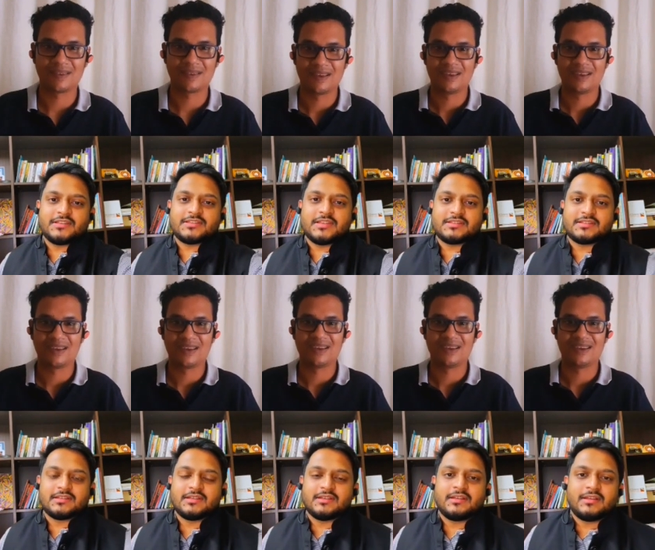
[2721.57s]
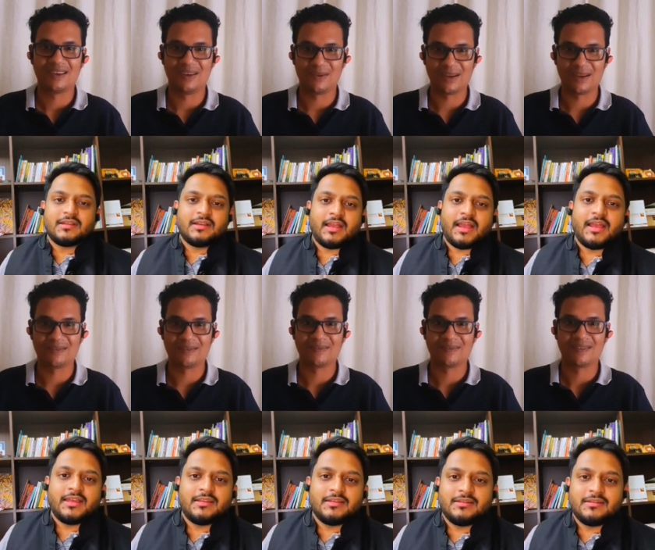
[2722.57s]
Speaker 1: as I finish this. Okay.
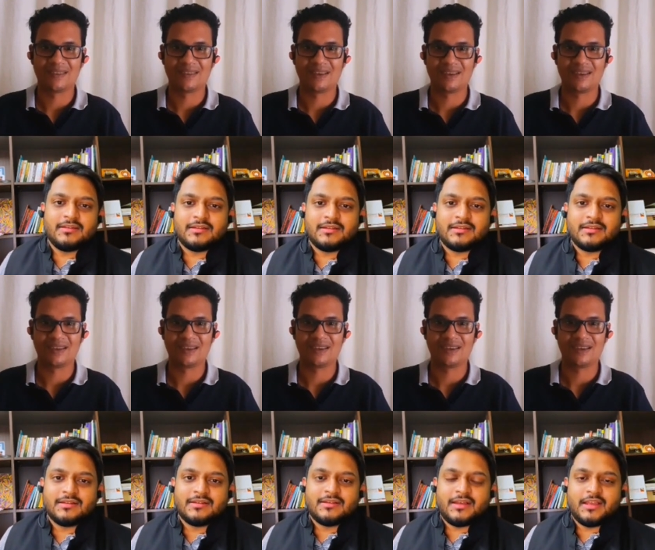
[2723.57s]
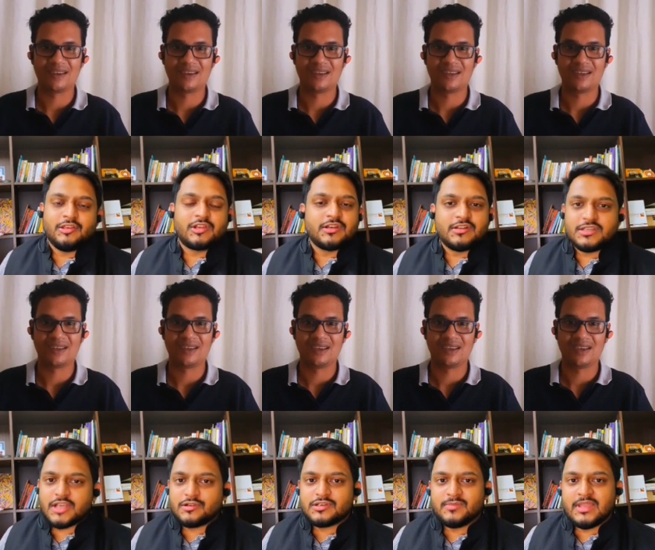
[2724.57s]
And
Speaker 2: and you can
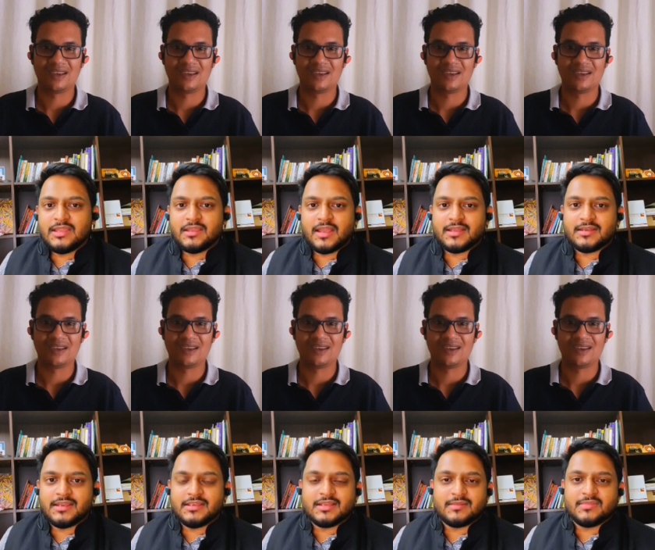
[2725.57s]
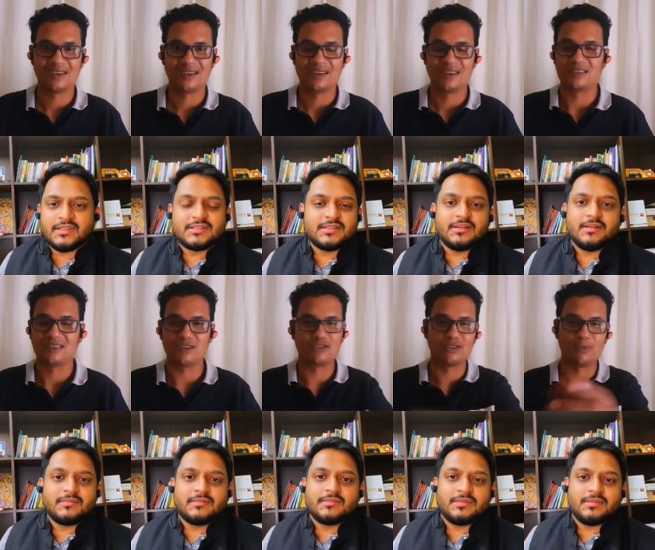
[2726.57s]
reach out to me at any time. It's uh,
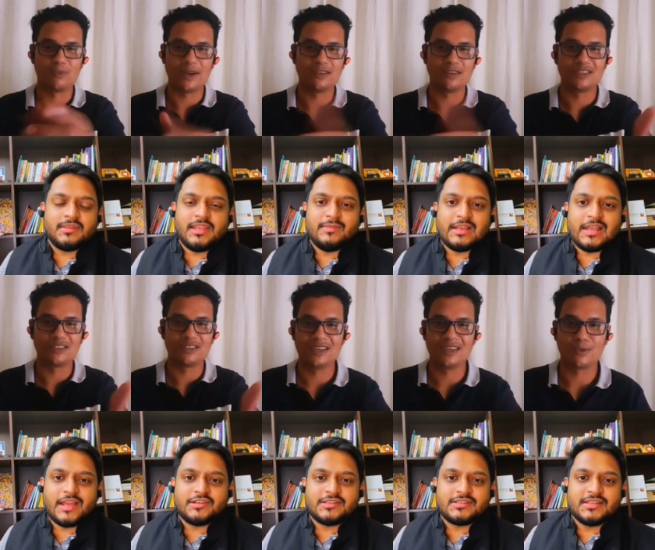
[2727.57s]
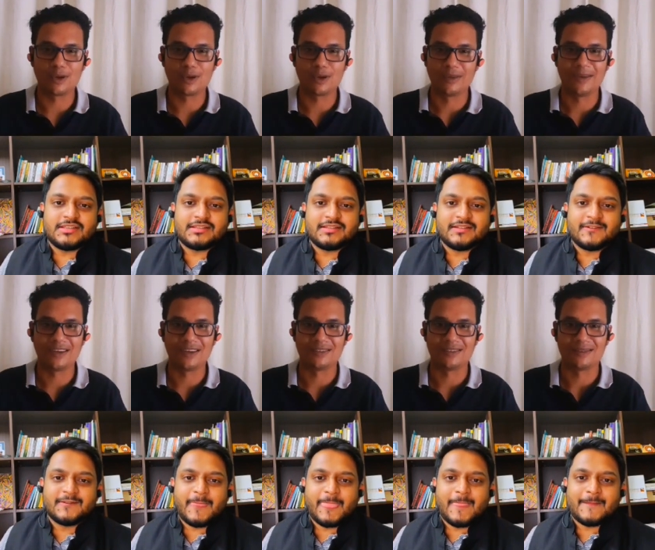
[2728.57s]
so. Why don't you just read out is, what your
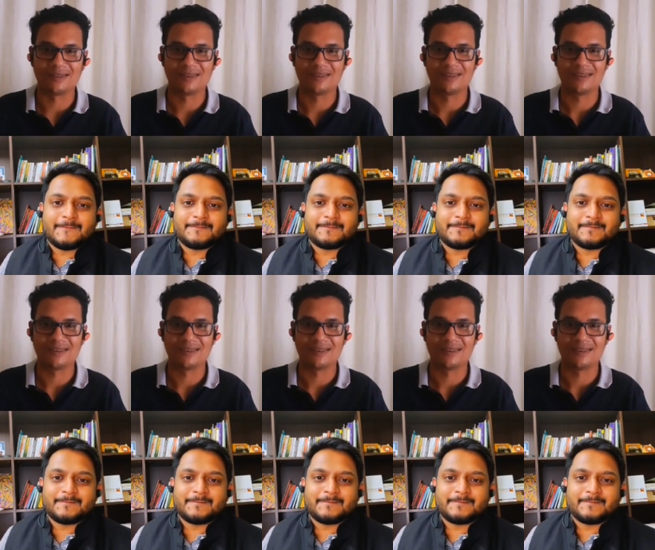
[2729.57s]
Speaker 1: email is?